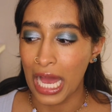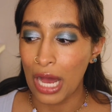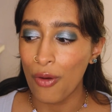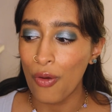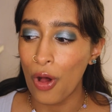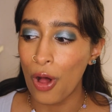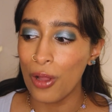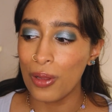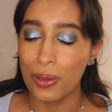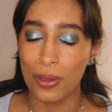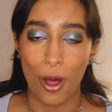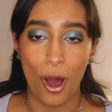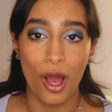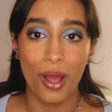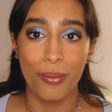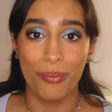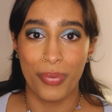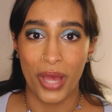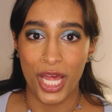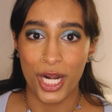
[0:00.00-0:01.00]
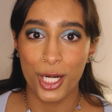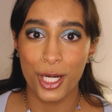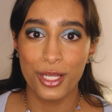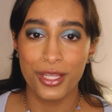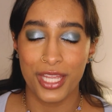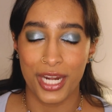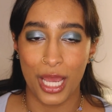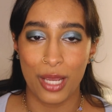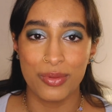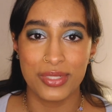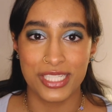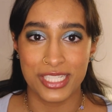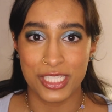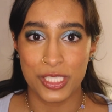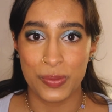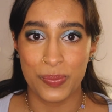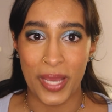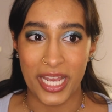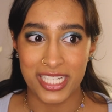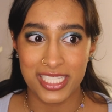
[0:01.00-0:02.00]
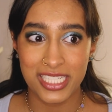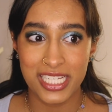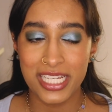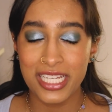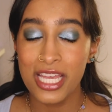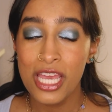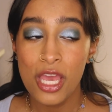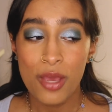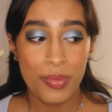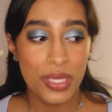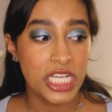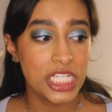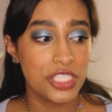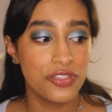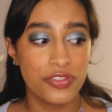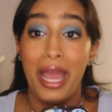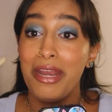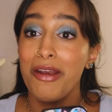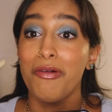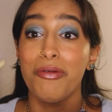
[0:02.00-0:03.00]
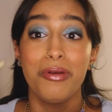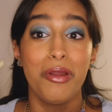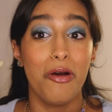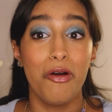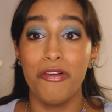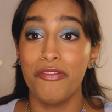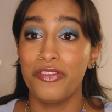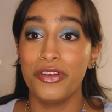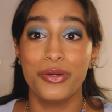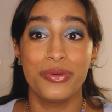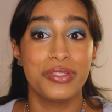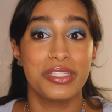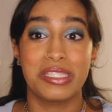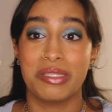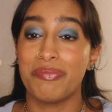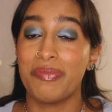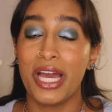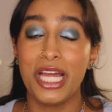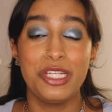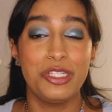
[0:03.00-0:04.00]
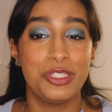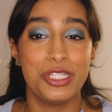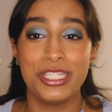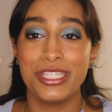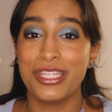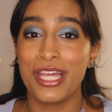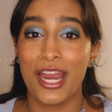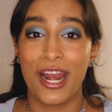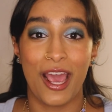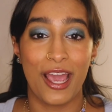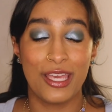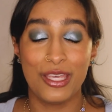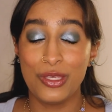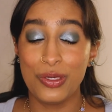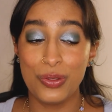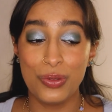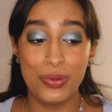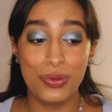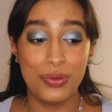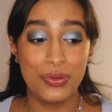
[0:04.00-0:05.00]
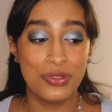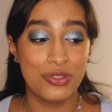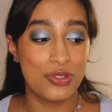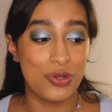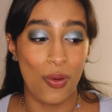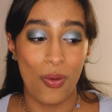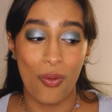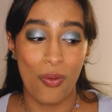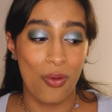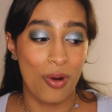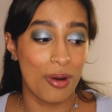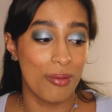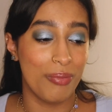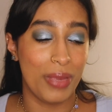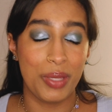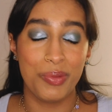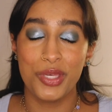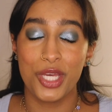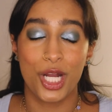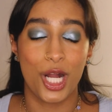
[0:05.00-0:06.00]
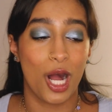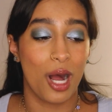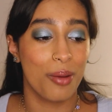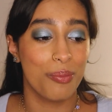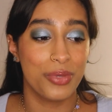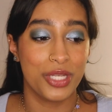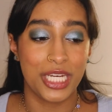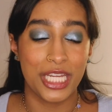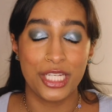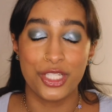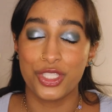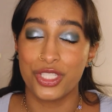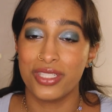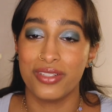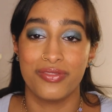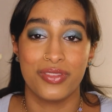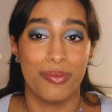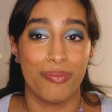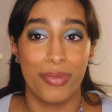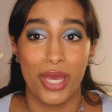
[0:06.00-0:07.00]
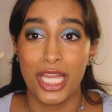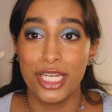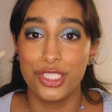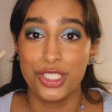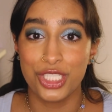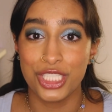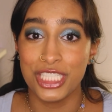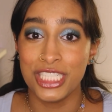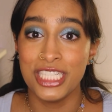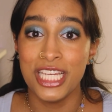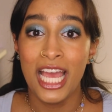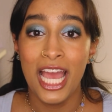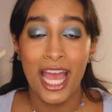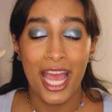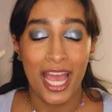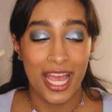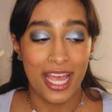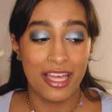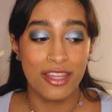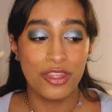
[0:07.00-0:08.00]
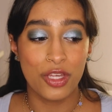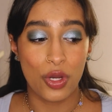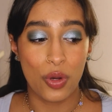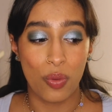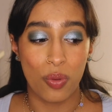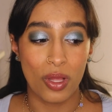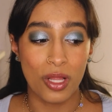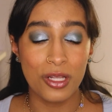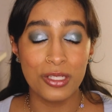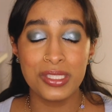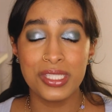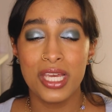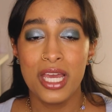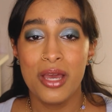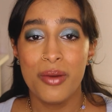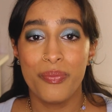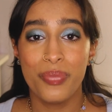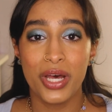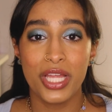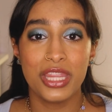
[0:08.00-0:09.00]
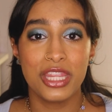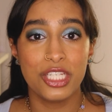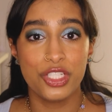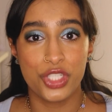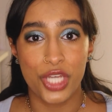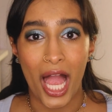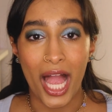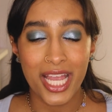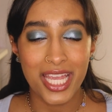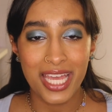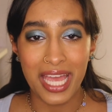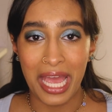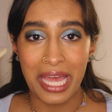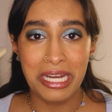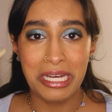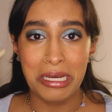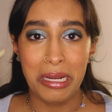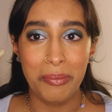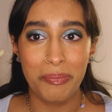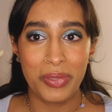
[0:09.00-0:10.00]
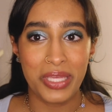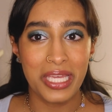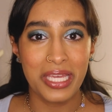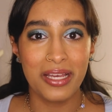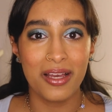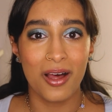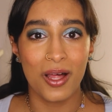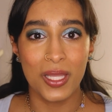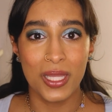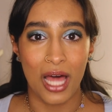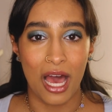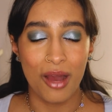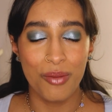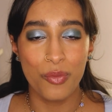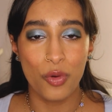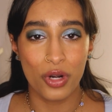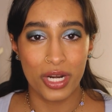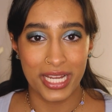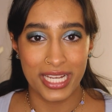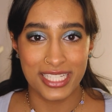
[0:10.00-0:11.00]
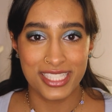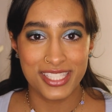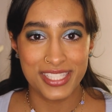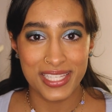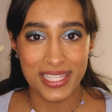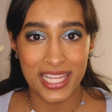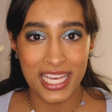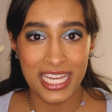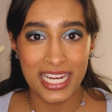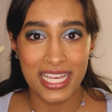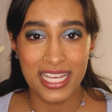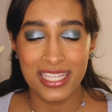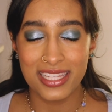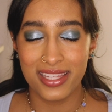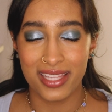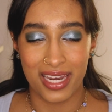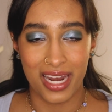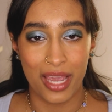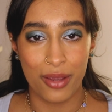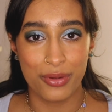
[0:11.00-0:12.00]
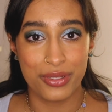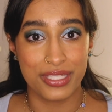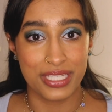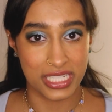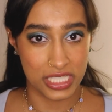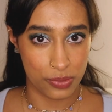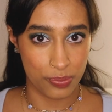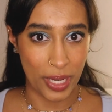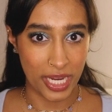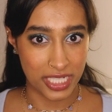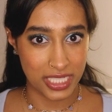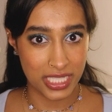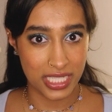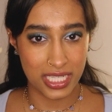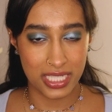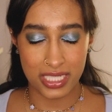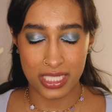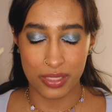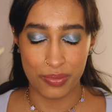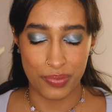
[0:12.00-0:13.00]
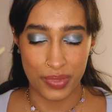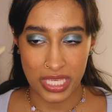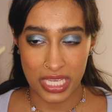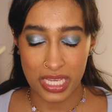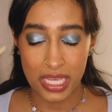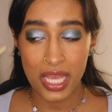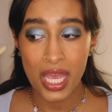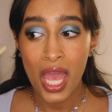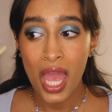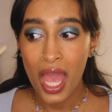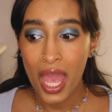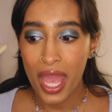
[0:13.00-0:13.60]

out a lot better than I was expecting, because I don't know if it was the bed sheet that I used or maybe a combination of the bed sheet and the quilt, but the jacket ended up being a lot more insulating than I was expecting it to be,